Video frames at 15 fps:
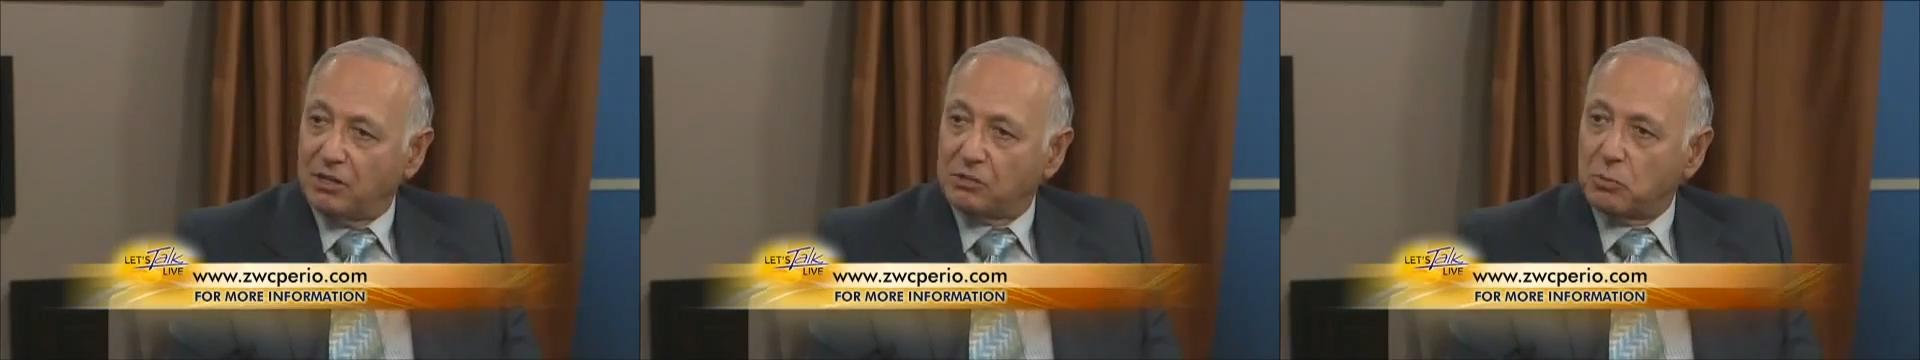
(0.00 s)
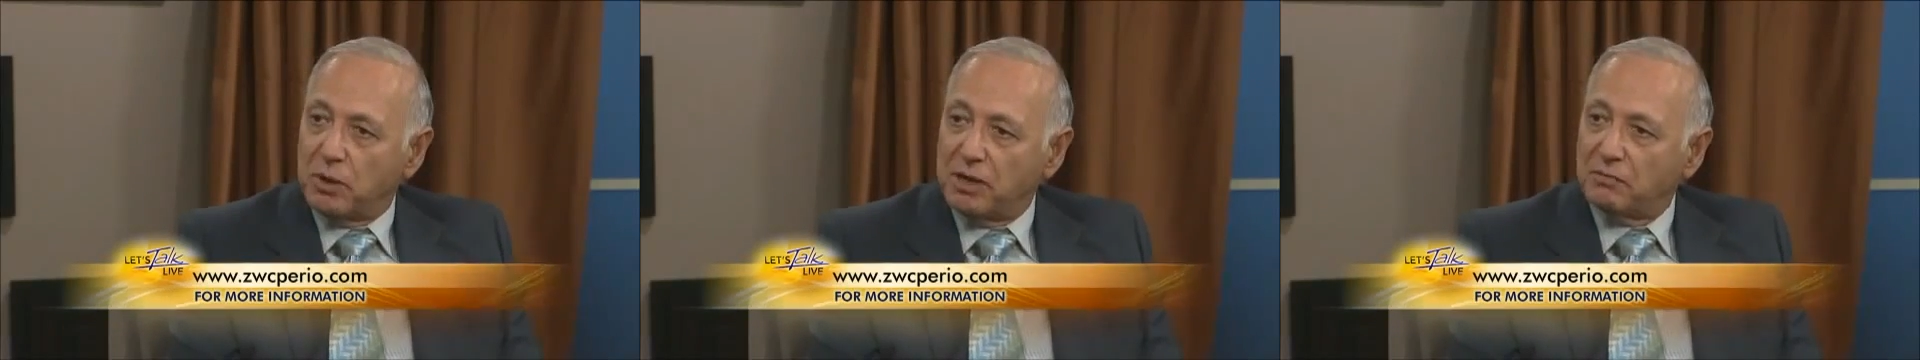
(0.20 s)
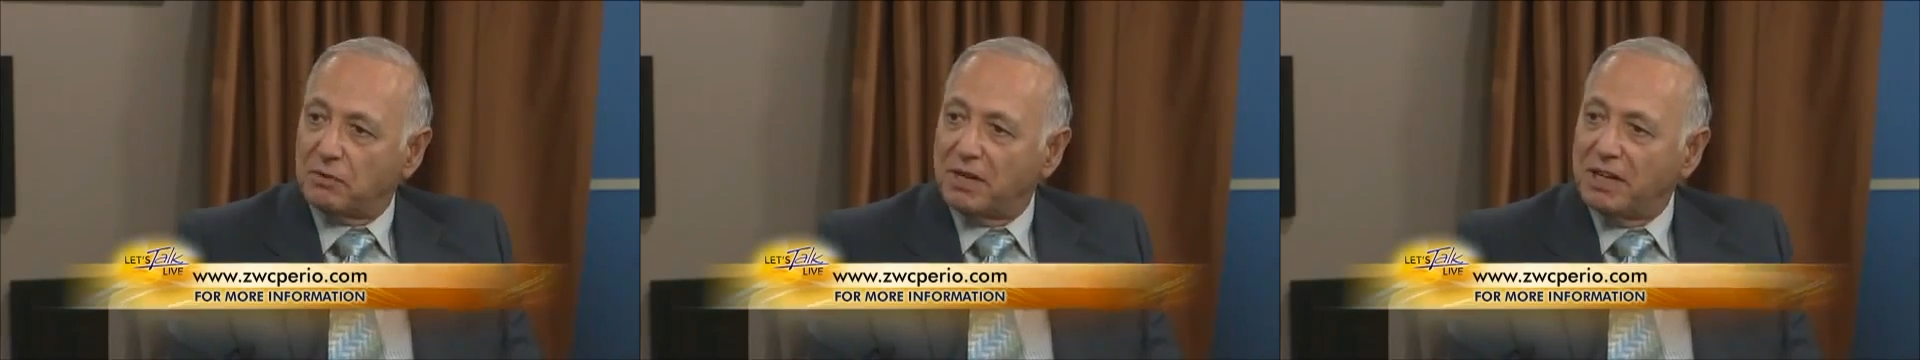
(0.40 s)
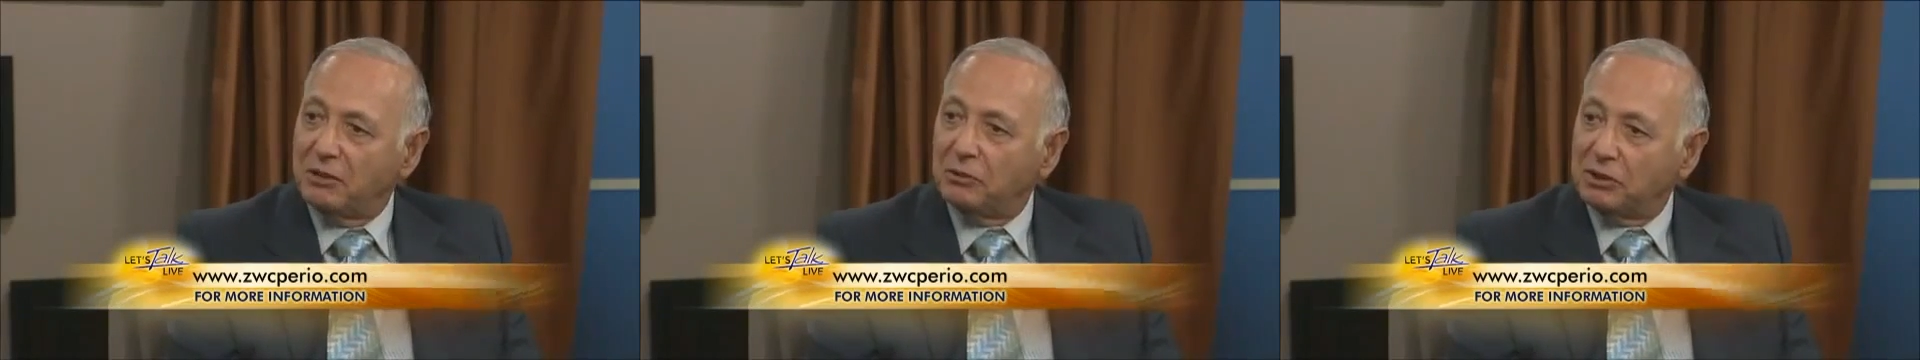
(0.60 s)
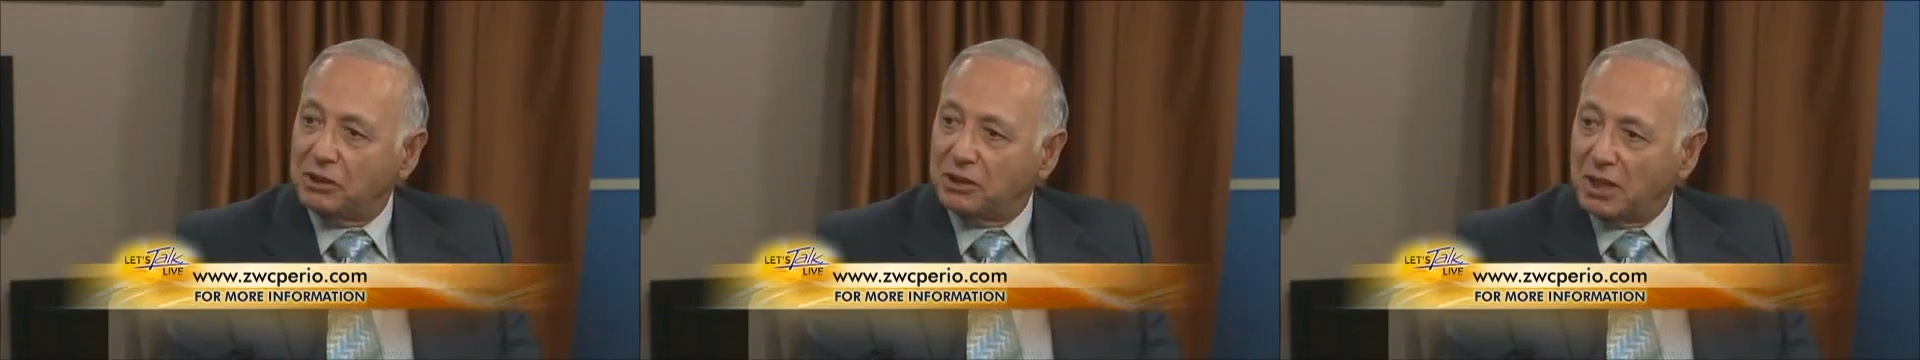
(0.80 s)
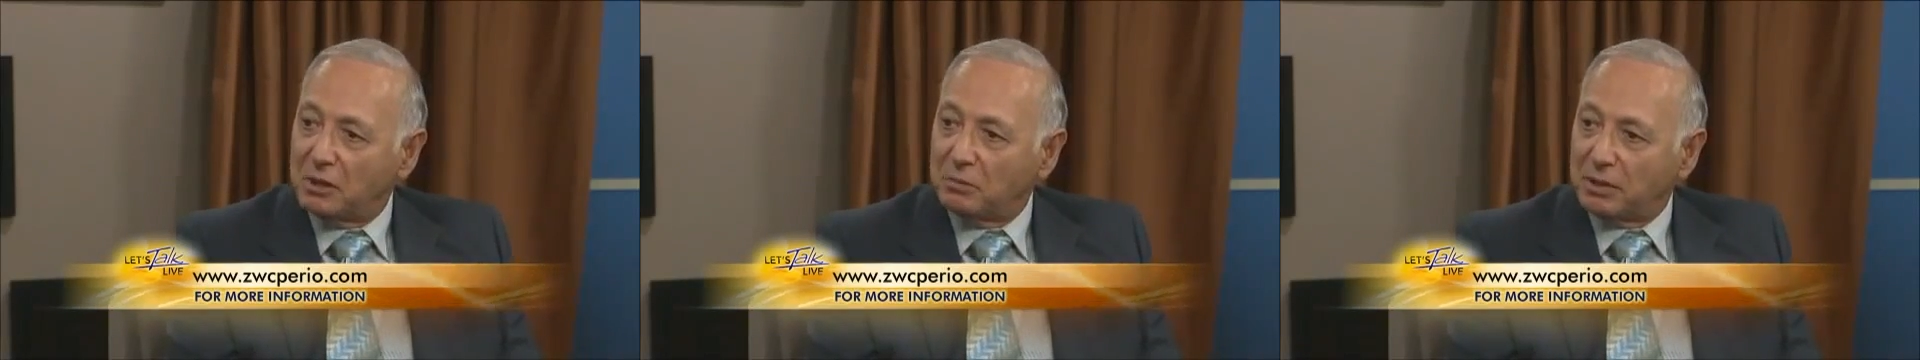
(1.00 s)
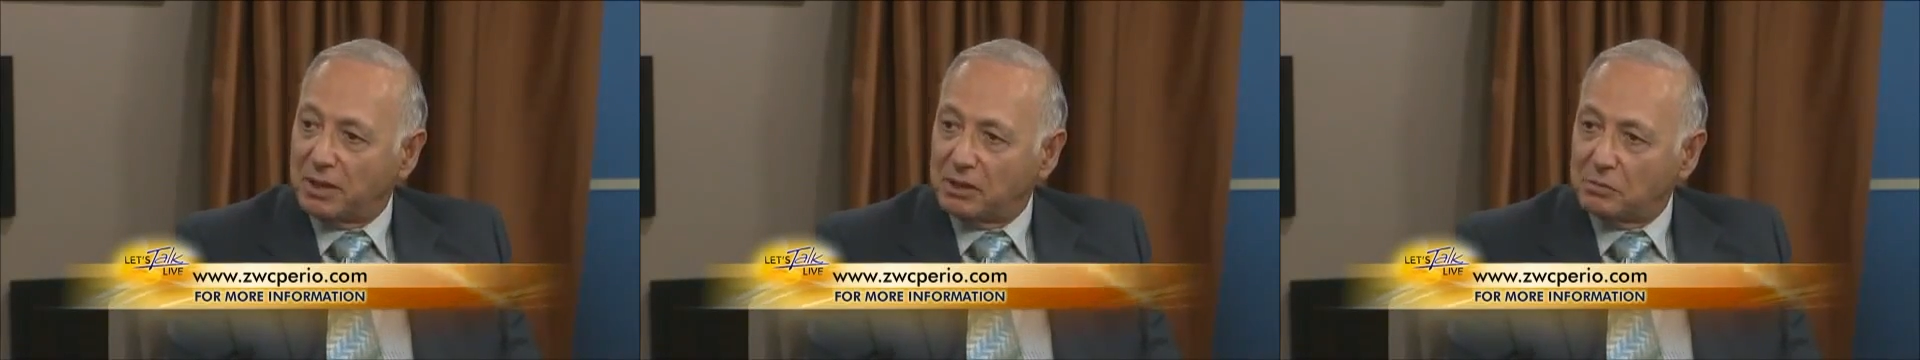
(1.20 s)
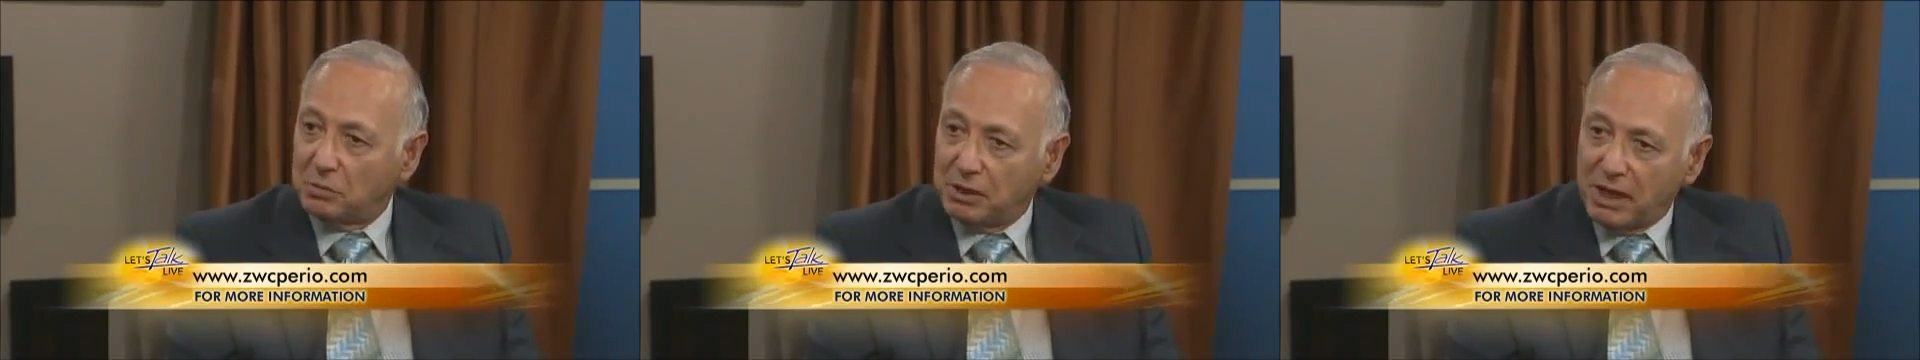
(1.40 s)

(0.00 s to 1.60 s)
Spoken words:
you're just waiting for healing to take place.